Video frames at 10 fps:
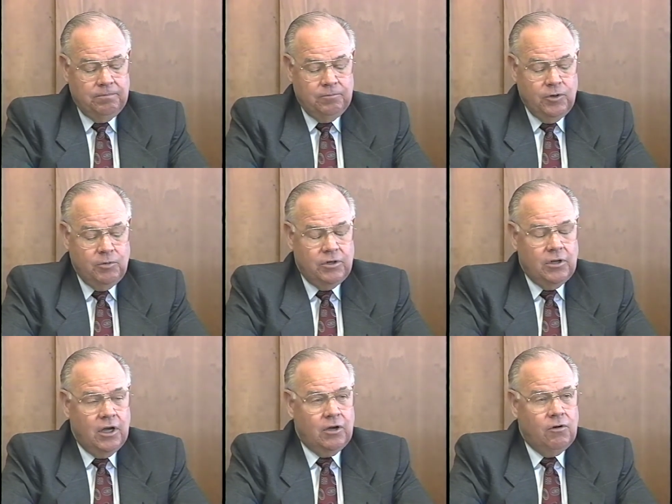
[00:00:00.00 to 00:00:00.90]
we would
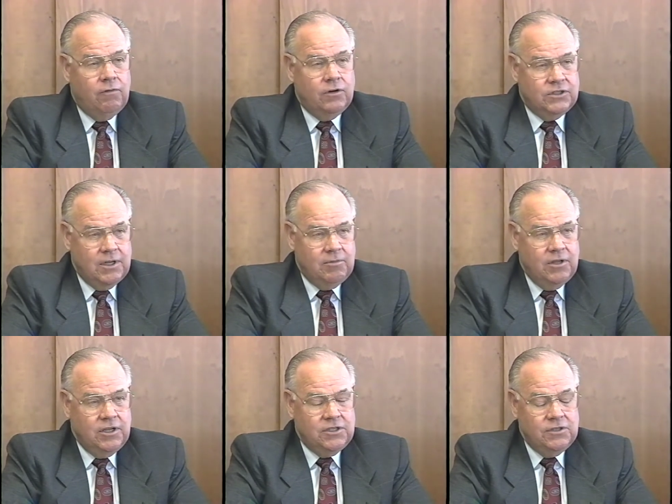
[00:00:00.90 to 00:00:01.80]
talk over some of
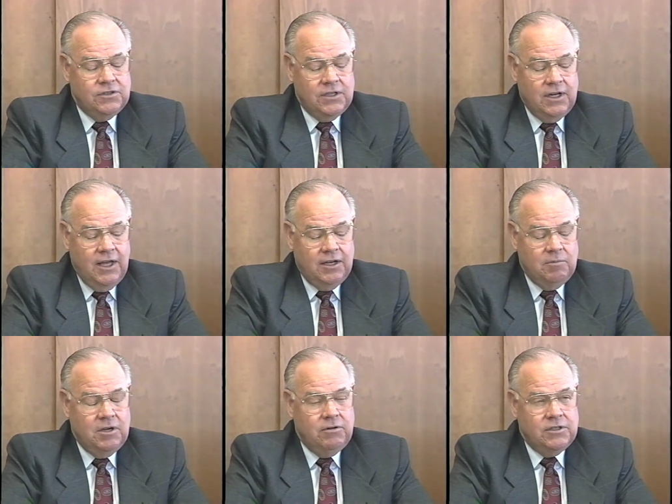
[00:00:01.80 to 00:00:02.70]
the issues that had to
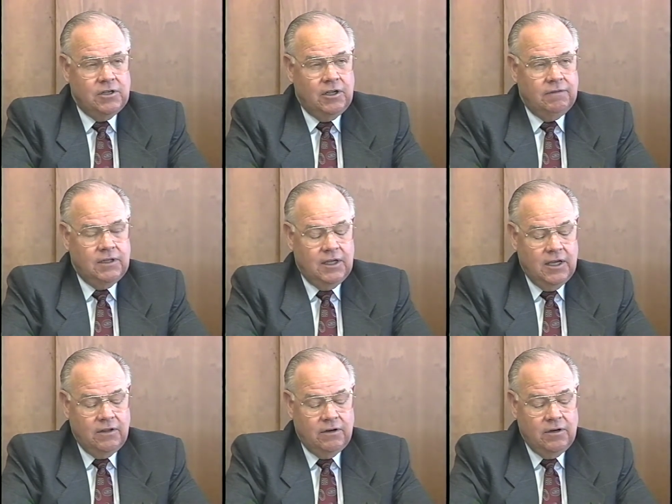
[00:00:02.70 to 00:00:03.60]
be resolved
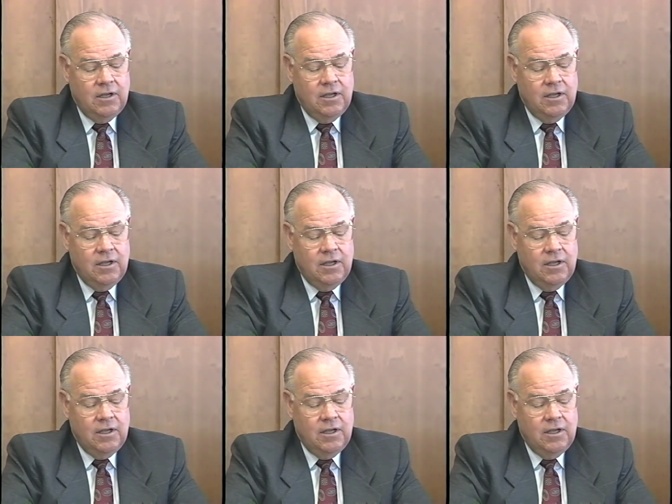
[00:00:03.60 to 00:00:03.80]
together,